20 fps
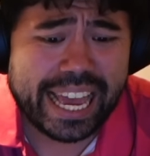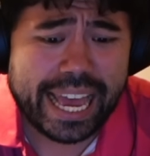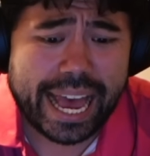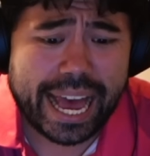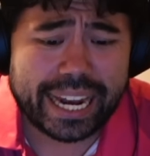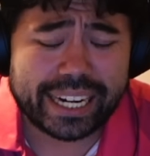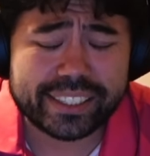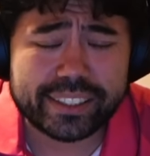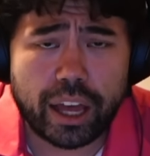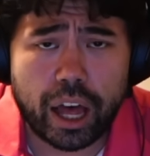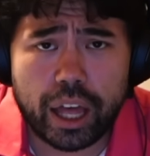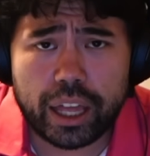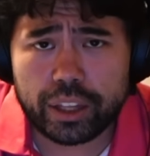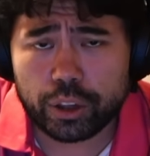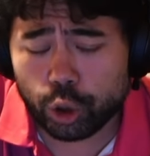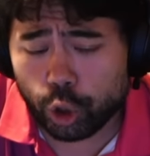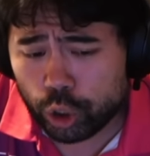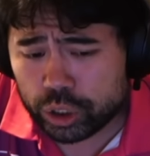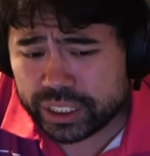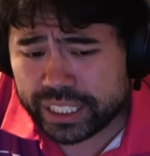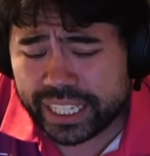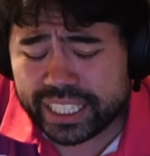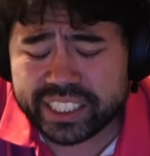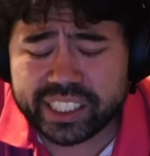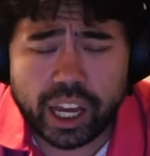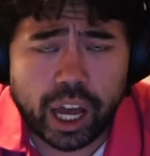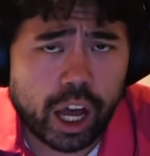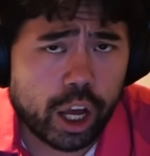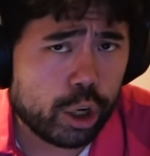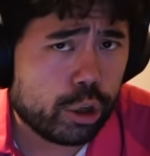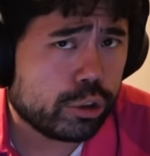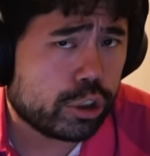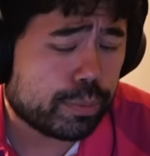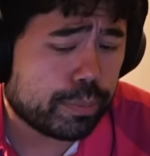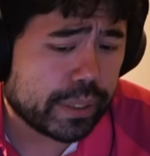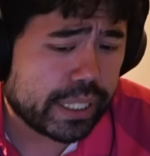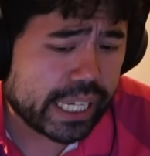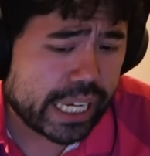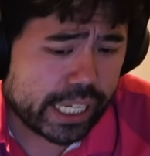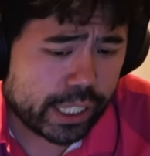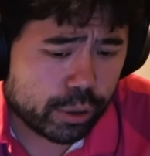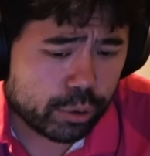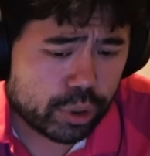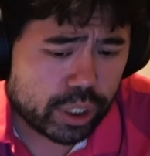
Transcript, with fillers: and it looks like it's uh-oh spaghetti-o